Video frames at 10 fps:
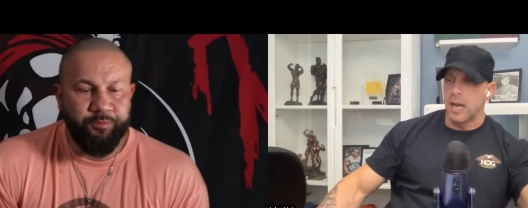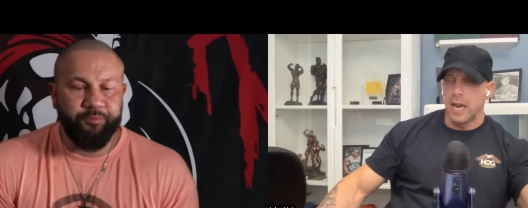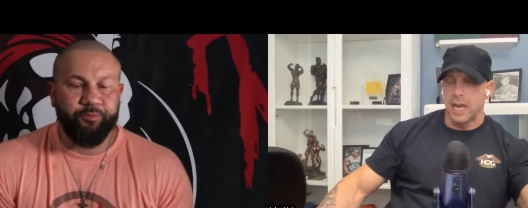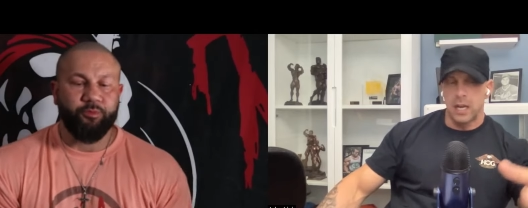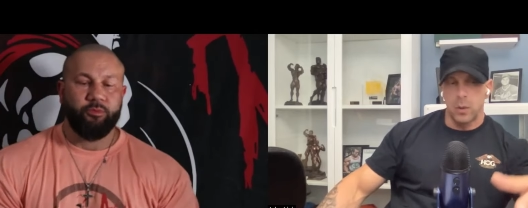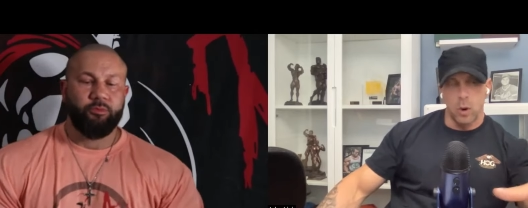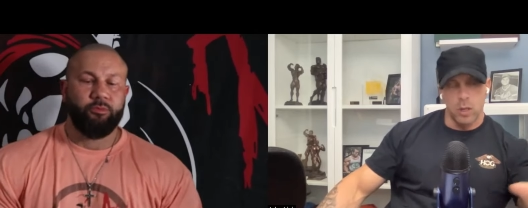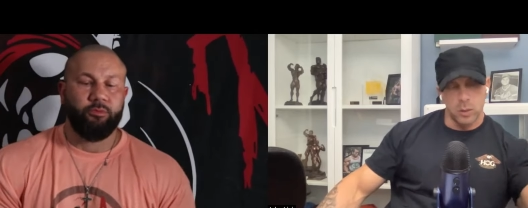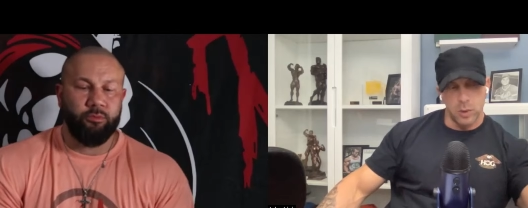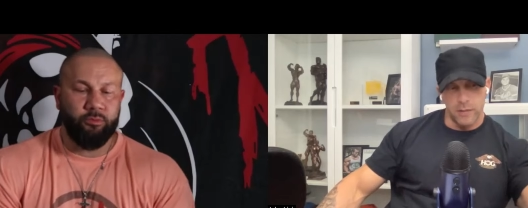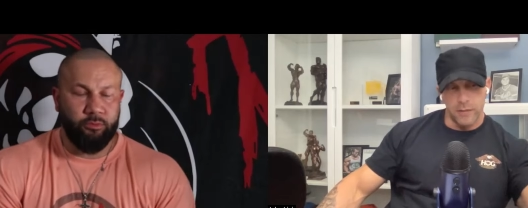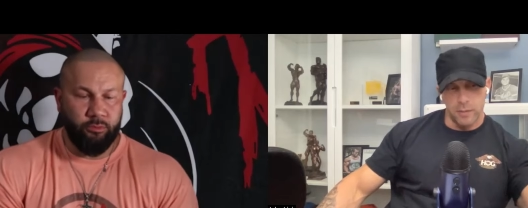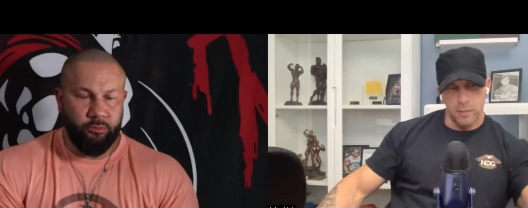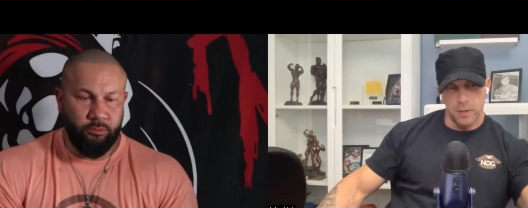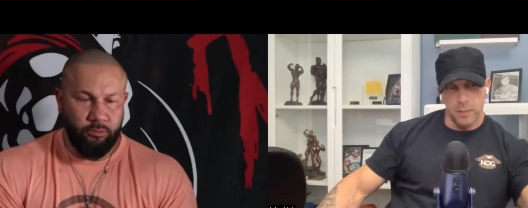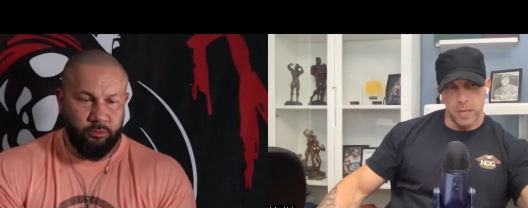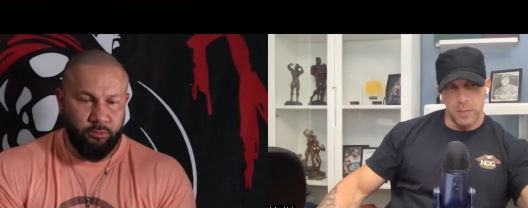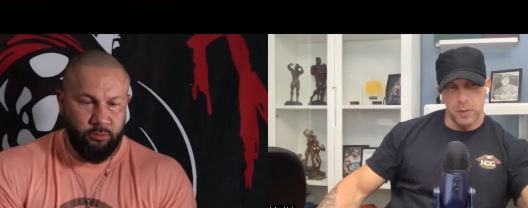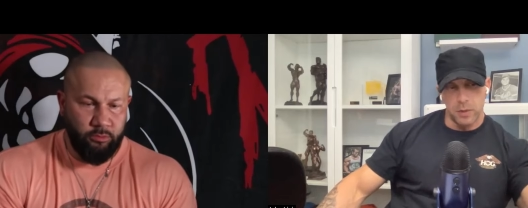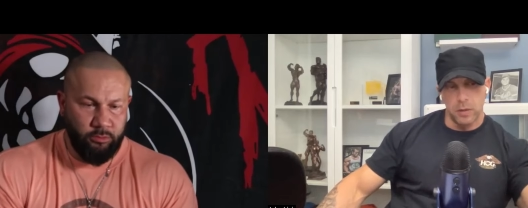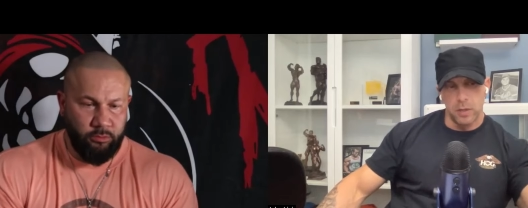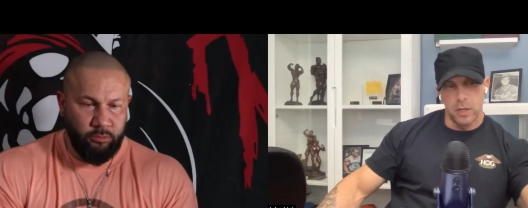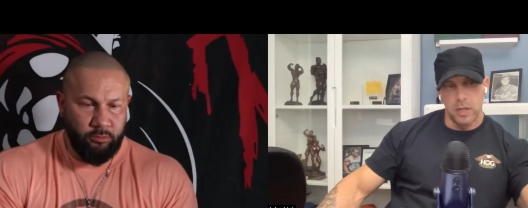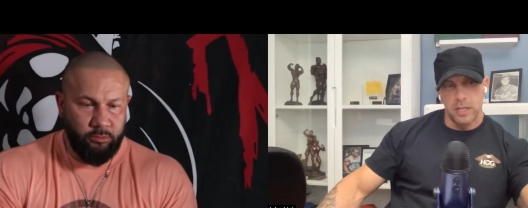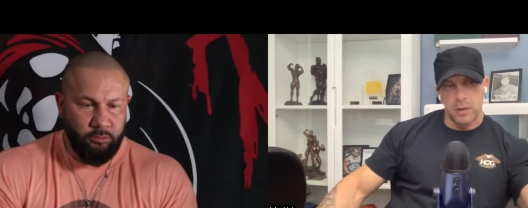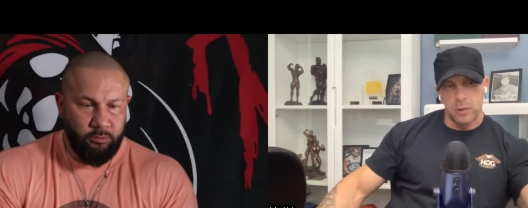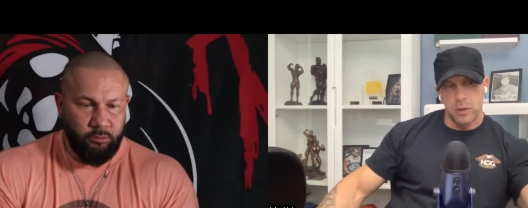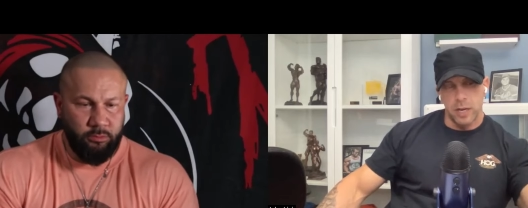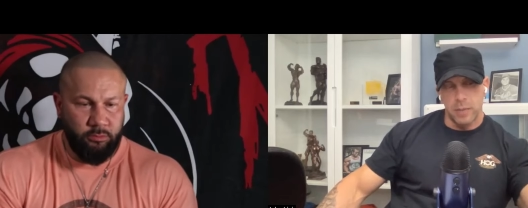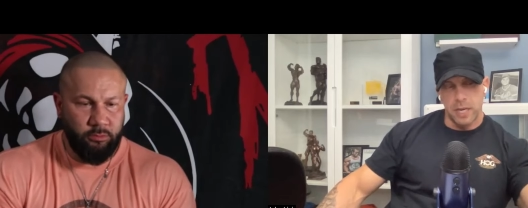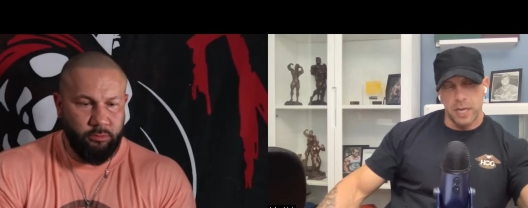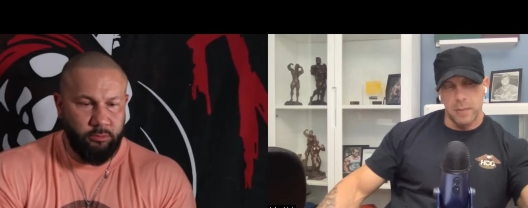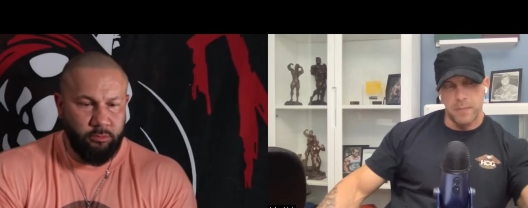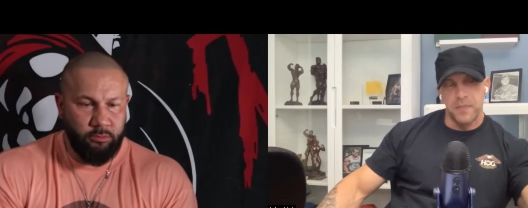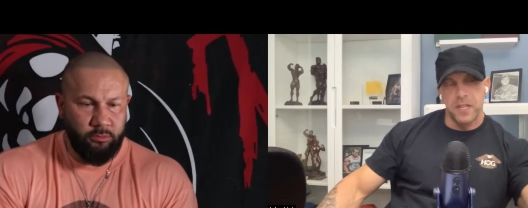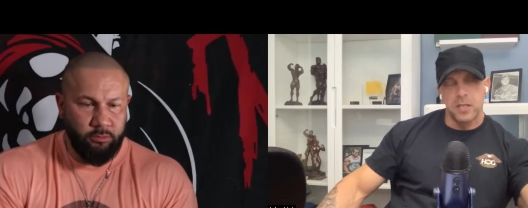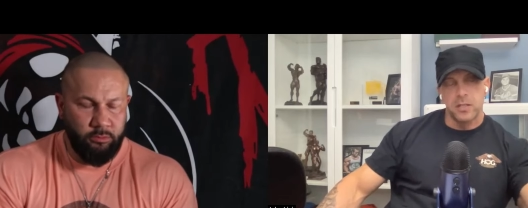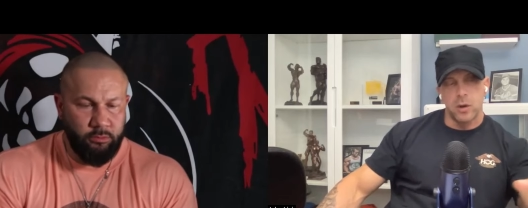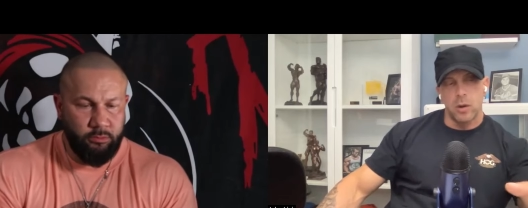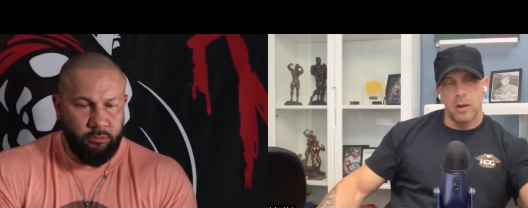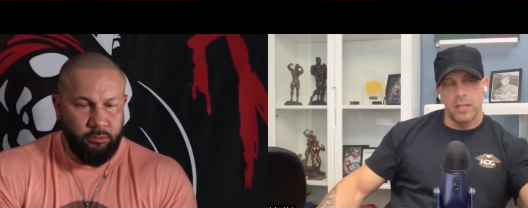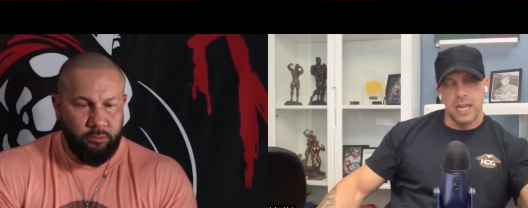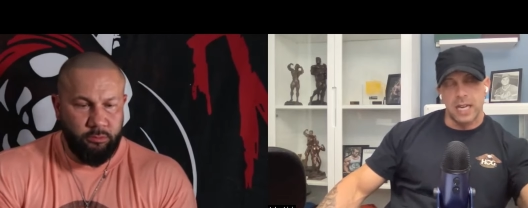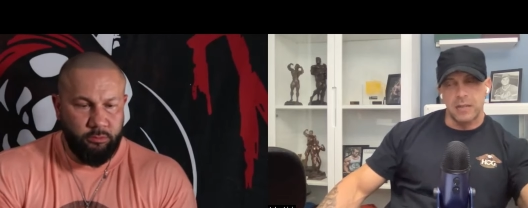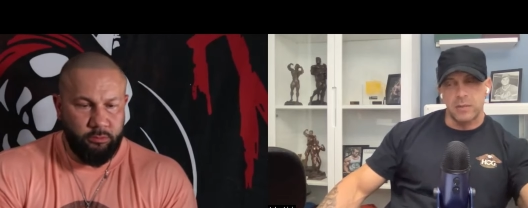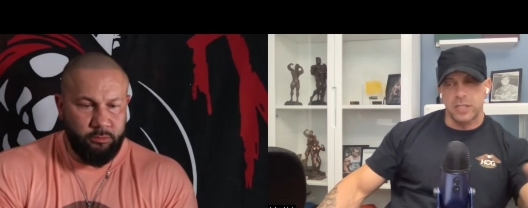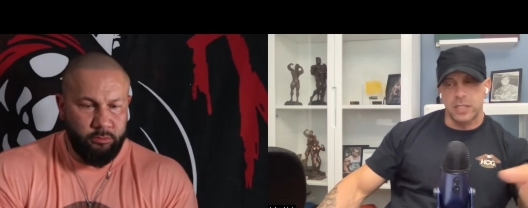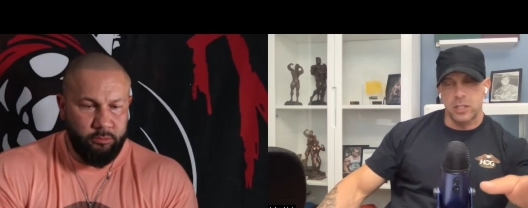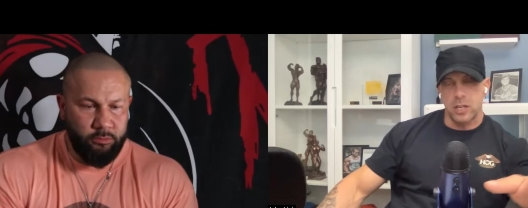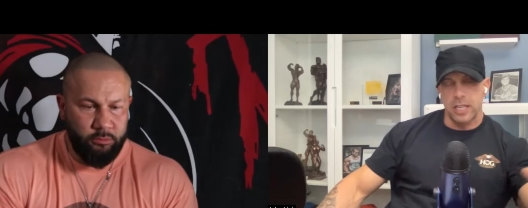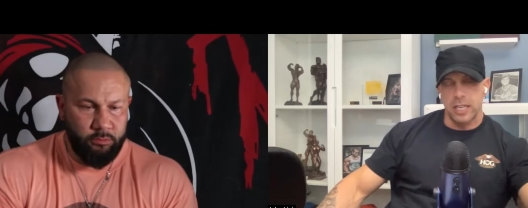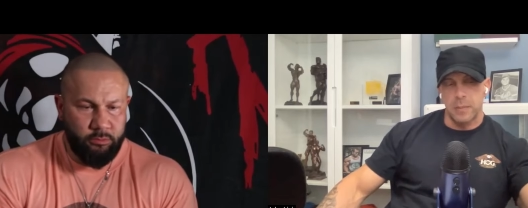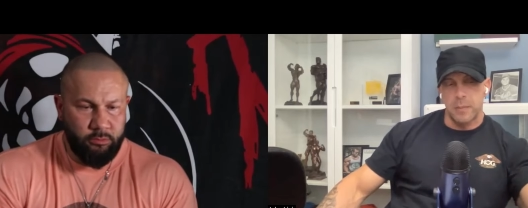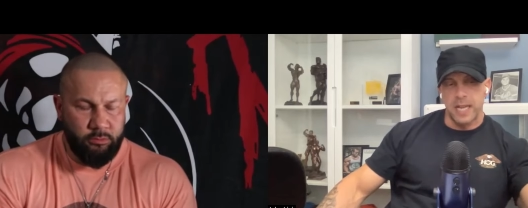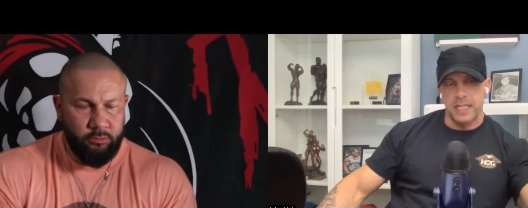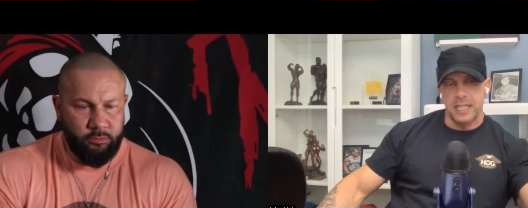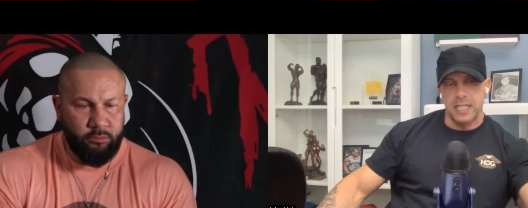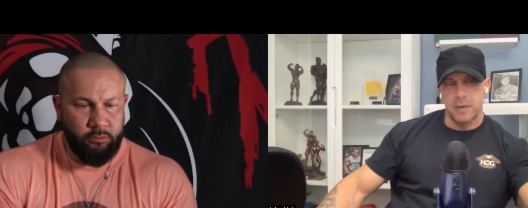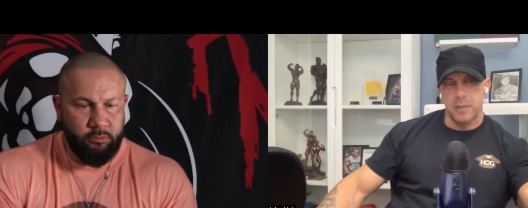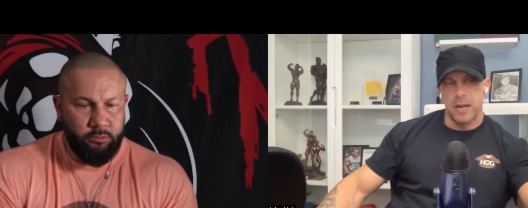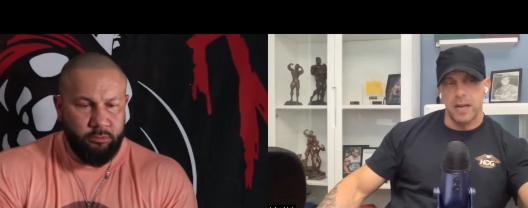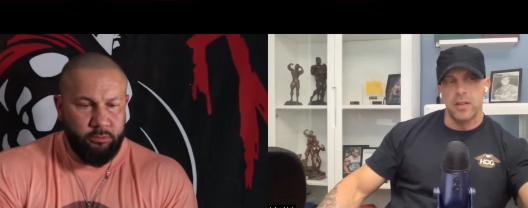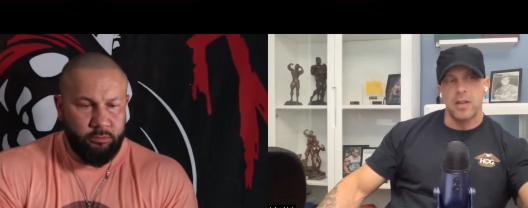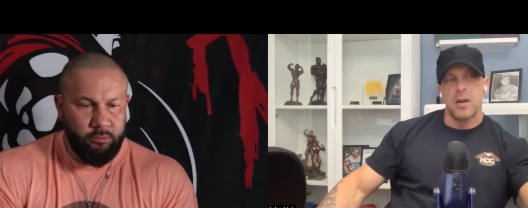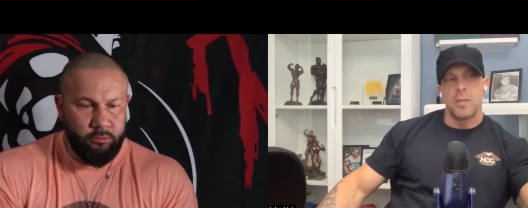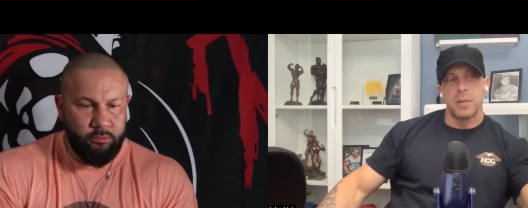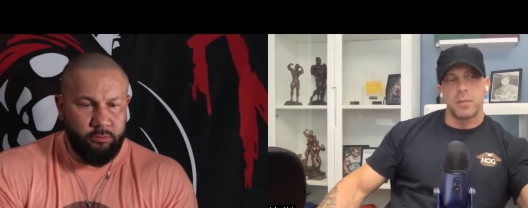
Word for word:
Speaker 1: and he walked away from the people that were trying to meet him. So I kind of was started getting a bad taste in my mouth. But